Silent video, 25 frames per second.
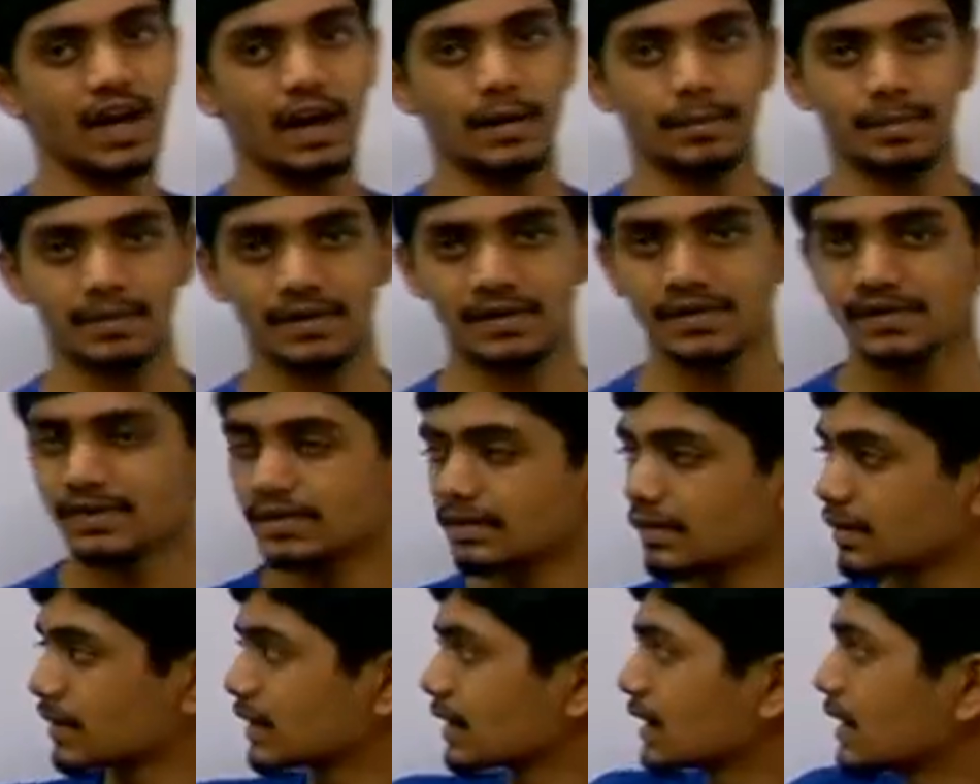happens
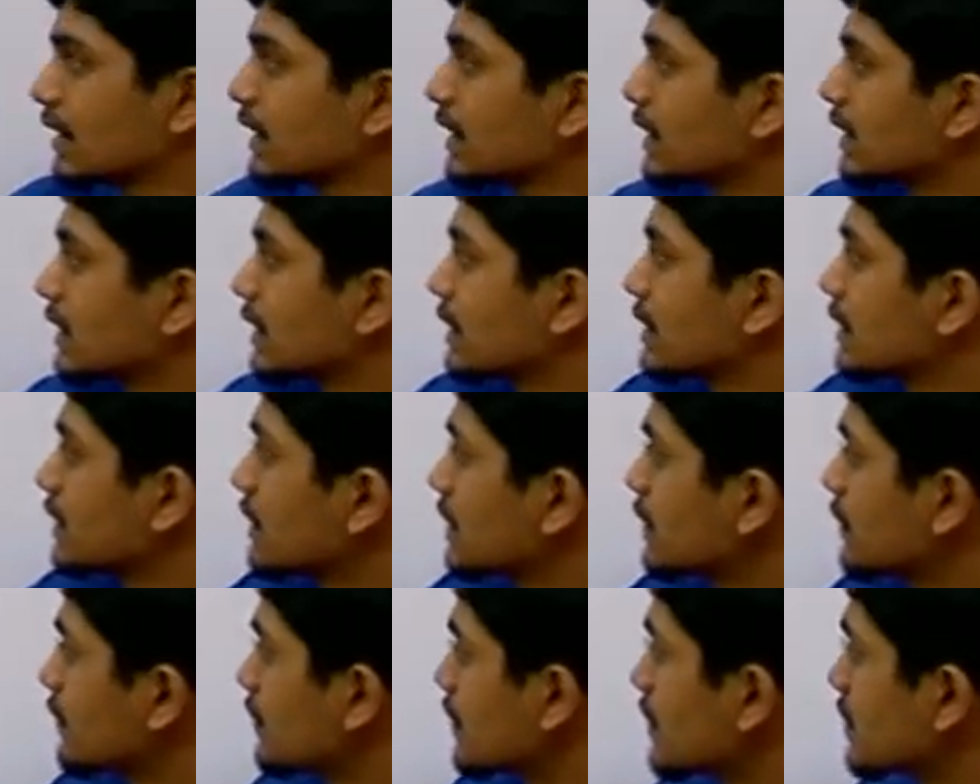
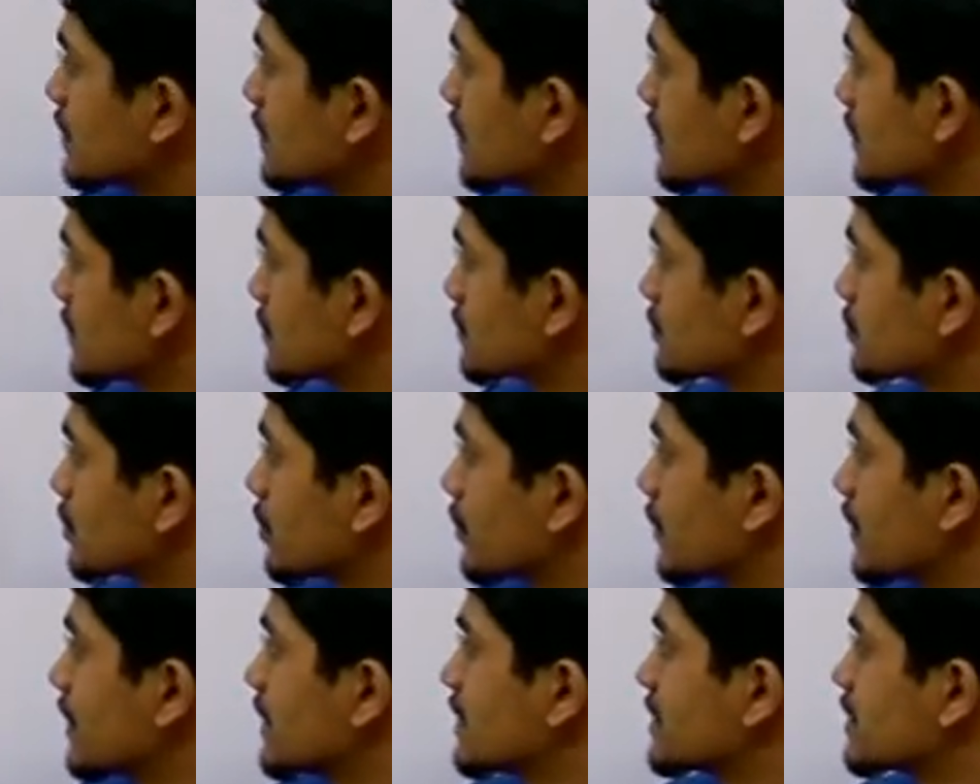if I just
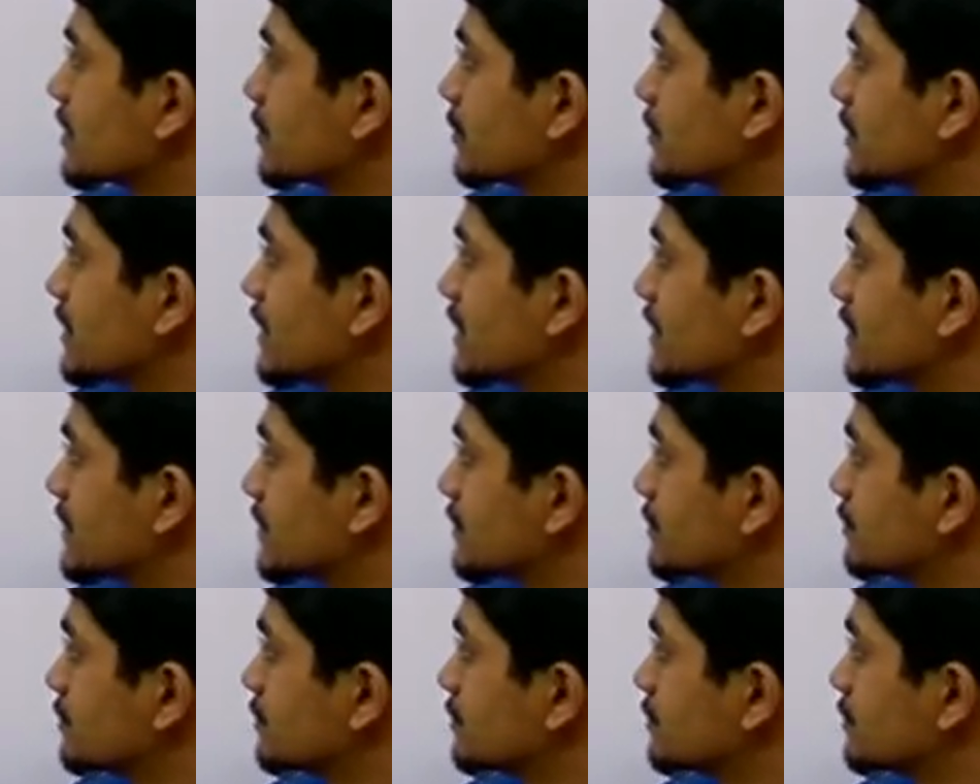provide some heat?